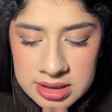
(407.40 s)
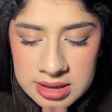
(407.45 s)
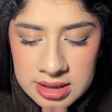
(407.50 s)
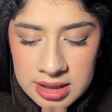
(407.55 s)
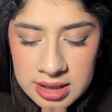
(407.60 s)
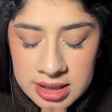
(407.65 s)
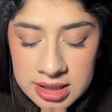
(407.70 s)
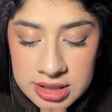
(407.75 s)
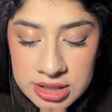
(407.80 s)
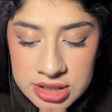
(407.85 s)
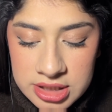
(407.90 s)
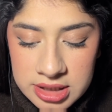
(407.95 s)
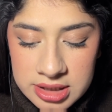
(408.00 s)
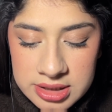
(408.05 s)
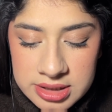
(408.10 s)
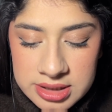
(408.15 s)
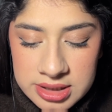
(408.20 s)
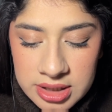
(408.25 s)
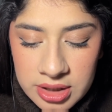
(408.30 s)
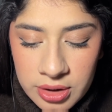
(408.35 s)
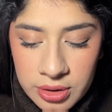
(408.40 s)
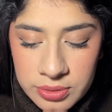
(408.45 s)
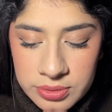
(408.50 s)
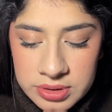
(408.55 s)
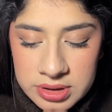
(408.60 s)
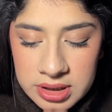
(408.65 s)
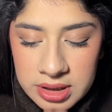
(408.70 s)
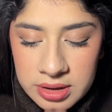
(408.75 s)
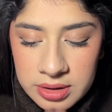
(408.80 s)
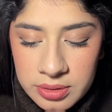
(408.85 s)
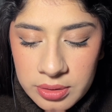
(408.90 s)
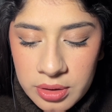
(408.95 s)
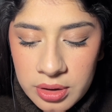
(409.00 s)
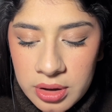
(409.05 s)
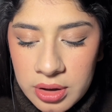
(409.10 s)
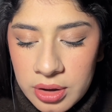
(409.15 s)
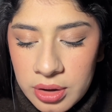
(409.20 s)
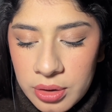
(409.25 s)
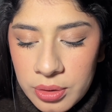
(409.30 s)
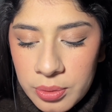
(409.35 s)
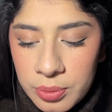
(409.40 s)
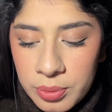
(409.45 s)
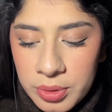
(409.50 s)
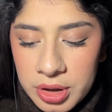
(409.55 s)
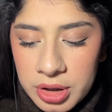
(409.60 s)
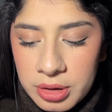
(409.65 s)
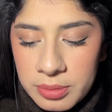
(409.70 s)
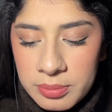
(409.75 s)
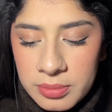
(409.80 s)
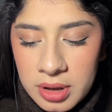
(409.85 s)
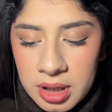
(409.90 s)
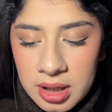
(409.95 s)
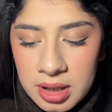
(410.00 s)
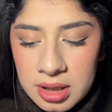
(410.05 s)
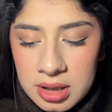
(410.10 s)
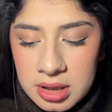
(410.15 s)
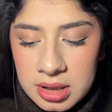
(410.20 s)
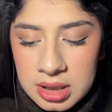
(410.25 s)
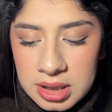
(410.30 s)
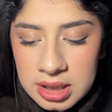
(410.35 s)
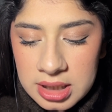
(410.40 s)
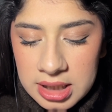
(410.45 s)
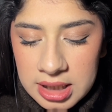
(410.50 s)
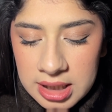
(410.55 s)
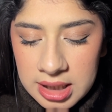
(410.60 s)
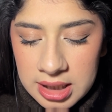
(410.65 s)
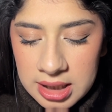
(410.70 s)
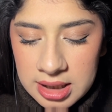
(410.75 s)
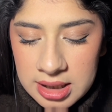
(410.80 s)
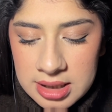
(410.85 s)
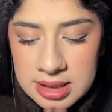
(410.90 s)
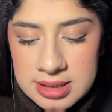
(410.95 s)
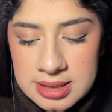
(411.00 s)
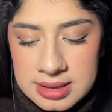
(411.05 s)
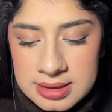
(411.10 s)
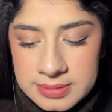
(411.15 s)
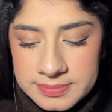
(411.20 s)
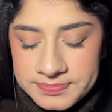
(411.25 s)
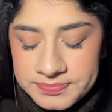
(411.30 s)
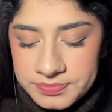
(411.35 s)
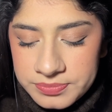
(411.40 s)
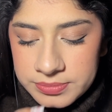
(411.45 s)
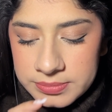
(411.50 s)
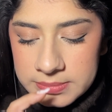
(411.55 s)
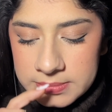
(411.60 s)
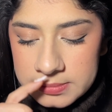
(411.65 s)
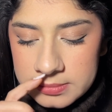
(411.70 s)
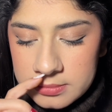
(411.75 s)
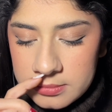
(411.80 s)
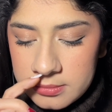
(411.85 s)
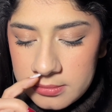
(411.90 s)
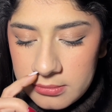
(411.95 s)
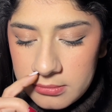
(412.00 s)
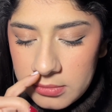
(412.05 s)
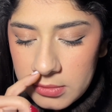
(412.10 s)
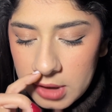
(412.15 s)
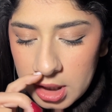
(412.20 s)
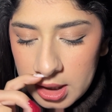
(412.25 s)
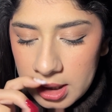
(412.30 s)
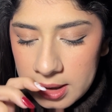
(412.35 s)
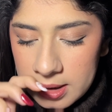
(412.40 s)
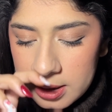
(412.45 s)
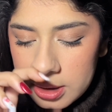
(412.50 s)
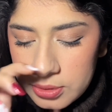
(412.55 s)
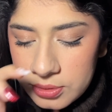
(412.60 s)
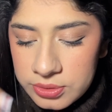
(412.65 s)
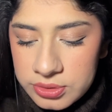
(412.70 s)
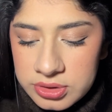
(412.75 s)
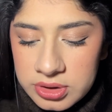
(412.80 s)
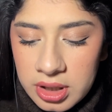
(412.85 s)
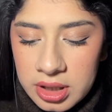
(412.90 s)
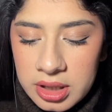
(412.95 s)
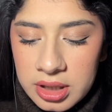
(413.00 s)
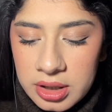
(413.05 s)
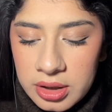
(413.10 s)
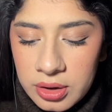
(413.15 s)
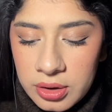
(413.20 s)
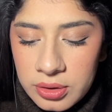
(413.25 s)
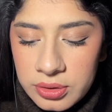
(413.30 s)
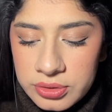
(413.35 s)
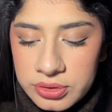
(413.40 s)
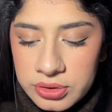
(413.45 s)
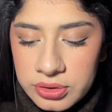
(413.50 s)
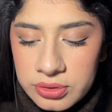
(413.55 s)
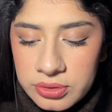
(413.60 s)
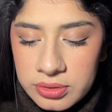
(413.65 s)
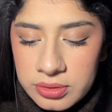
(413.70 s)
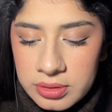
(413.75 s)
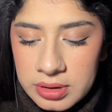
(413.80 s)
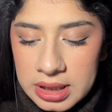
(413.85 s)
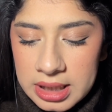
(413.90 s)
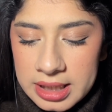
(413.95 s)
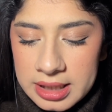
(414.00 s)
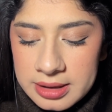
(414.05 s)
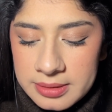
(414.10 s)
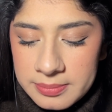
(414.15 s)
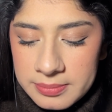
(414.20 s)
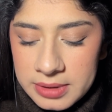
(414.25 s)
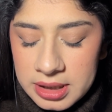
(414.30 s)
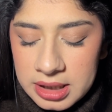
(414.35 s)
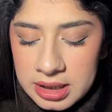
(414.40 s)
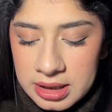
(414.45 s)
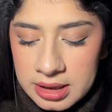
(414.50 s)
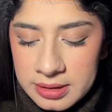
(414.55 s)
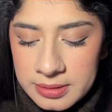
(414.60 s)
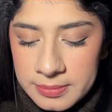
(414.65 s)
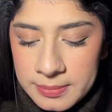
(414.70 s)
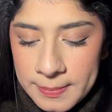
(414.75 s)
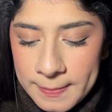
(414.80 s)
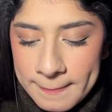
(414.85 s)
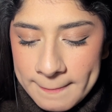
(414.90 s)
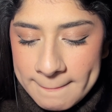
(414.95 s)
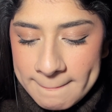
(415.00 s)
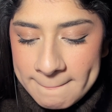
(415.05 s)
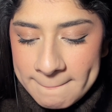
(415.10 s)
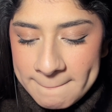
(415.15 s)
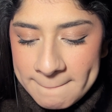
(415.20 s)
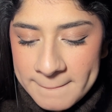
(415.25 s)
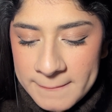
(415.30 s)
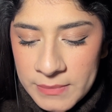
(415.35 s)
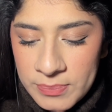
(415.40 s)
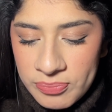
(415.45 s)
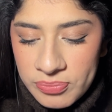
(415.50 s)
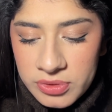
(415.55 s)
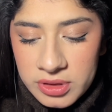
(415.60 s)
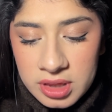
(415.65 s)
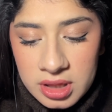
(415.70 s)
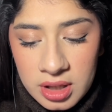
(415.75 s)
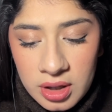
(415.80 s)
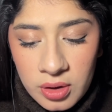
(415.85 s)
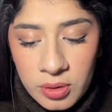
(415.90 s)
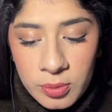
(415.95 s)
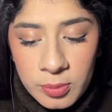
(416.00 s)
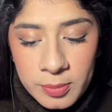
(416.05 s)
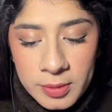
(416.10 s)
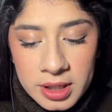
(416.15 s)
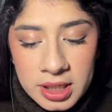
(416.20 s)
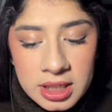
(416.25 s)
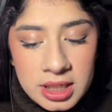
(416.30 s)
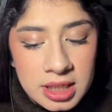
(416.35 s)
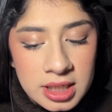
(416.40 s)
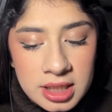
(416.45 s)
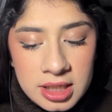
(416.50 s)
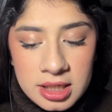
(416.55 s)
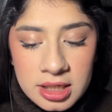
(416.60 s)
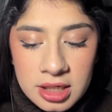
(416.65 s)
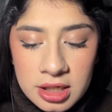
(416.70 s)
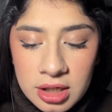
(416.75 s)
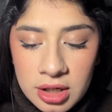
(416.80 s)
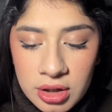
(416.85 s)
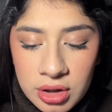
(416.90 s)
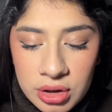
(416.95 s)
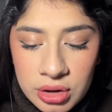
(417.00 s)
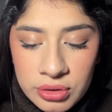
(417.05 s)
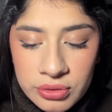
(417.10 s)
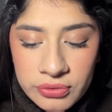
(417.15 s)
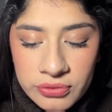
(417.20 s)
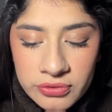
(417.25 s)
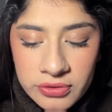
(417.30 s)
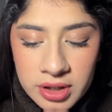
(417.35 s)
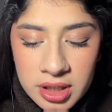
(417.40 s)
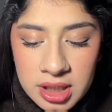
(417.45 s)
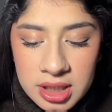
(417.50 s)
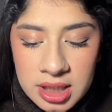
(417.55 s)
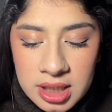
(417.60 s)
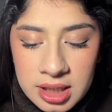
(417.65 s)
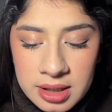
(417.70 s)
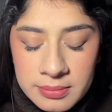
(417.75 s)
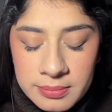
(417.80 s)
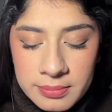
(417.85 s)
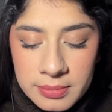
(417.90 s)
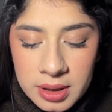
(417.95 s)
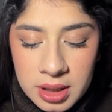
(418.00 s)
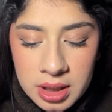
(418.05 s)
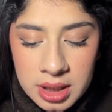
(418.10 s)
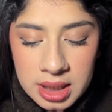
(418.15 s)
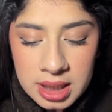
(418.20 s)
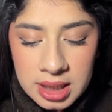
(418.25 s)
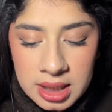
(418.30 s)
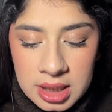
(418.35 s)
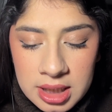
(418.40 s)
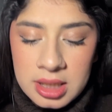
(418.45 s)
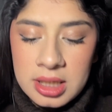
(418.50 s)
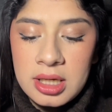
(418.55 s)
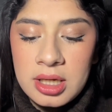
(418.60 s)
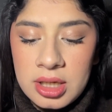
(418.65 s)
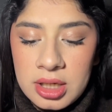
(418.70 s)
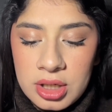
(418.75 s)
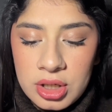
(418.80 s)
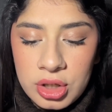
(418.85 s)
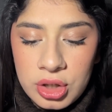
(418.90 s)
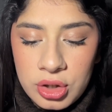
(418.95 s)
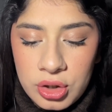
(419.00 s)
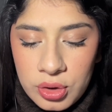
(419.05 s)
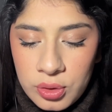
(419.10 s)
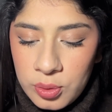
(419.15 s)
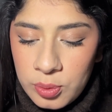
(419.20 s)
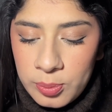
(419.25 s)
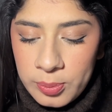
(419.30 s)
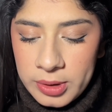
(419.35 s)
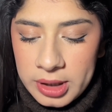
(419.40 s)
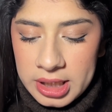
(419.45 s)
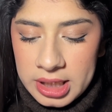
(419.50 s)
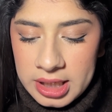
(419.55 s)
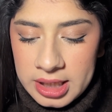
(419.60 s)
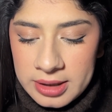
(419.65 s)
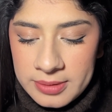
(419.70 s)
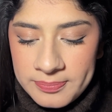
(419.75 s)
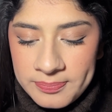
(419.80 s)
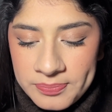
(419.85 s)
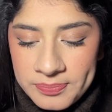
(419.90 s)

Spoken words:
the Chelsea Hotel, we're modern idiots. And who's gonna hold you like me? Nobody, no fucking body, nobody.